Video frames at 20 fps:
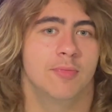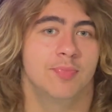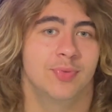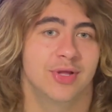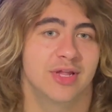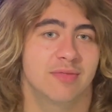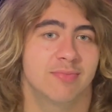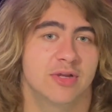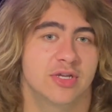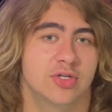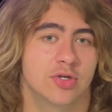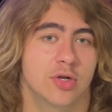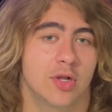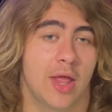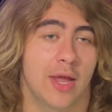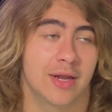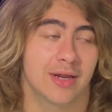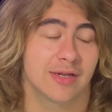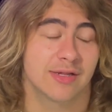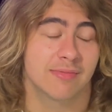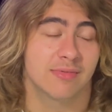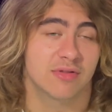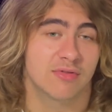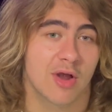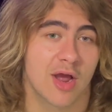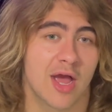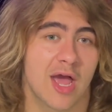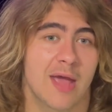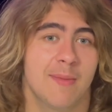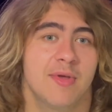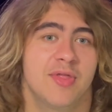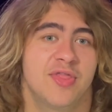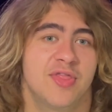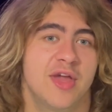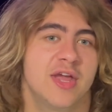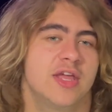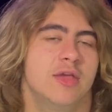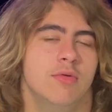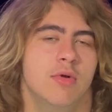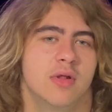please make sure to like and subscribe.
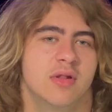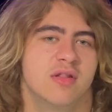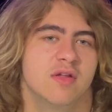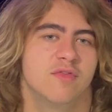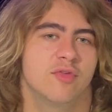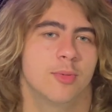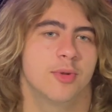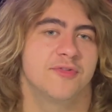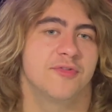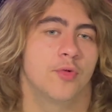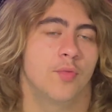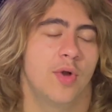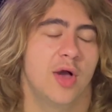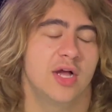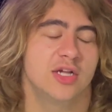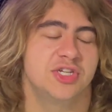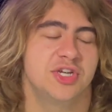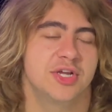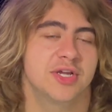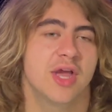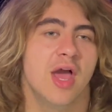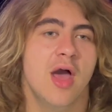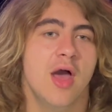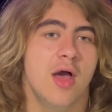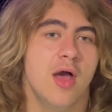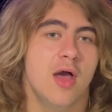Thank you all so very much for watching.